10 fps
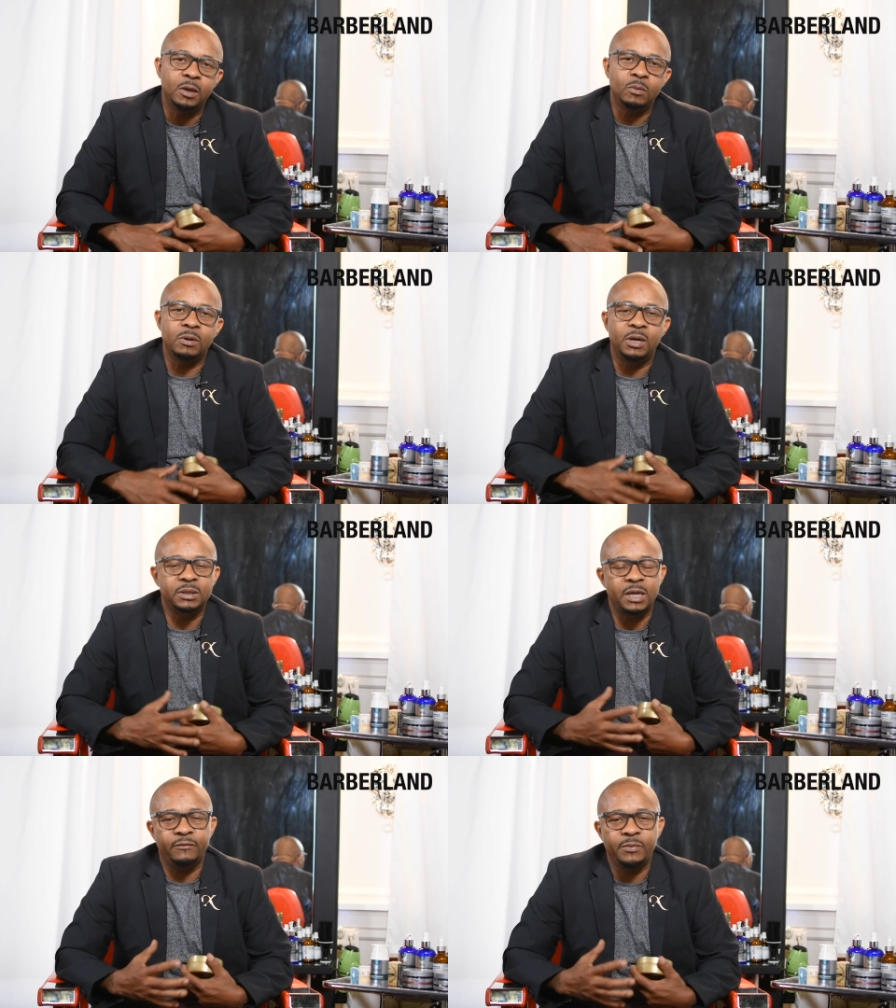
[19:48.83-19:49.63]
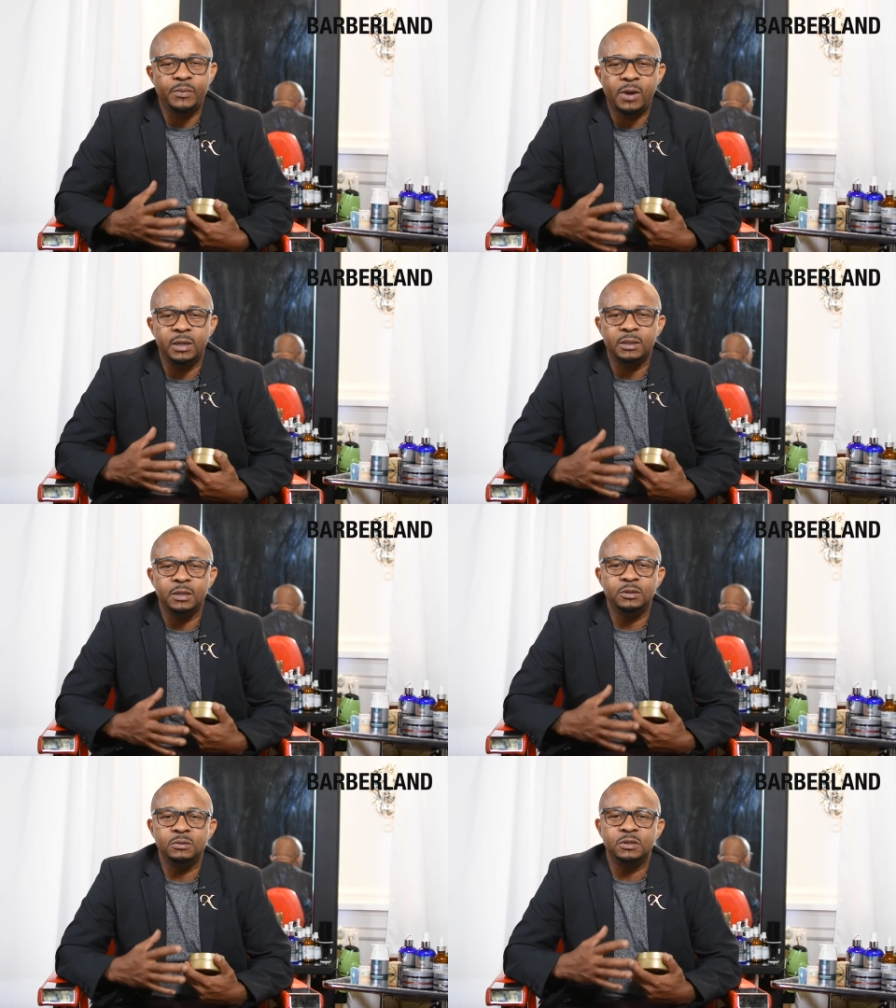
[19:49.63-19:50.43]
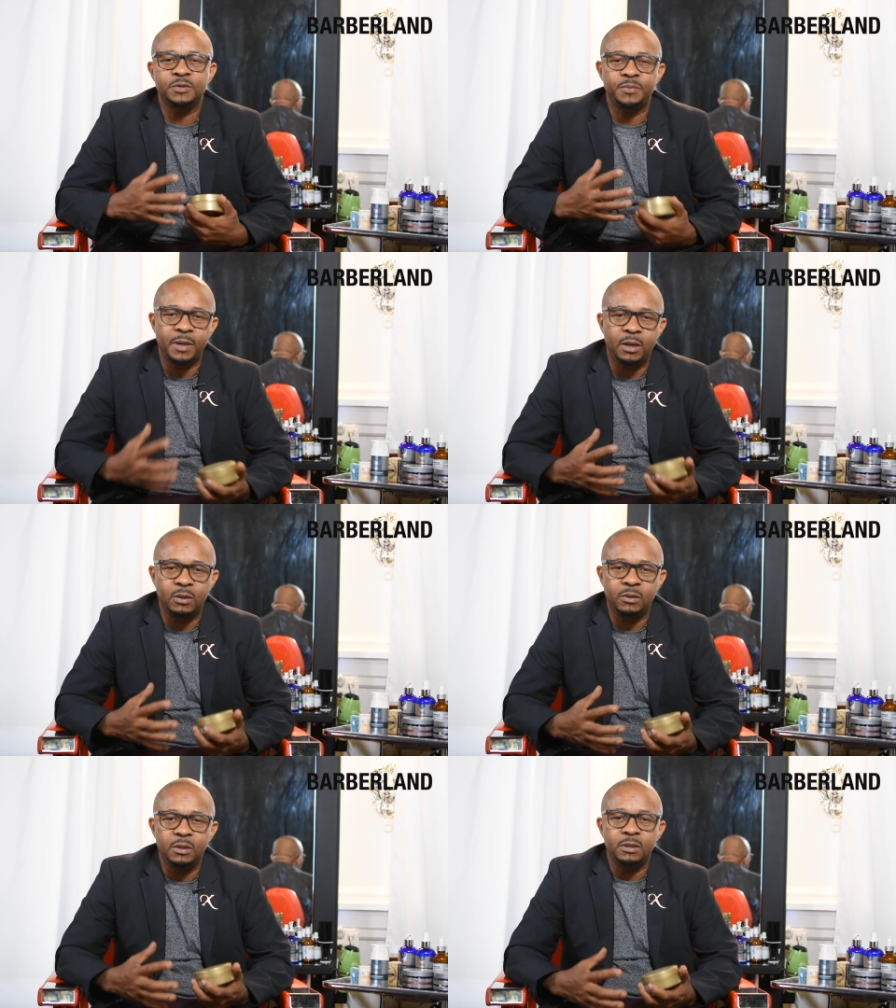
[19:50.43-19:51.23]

Whereas every product that you smell,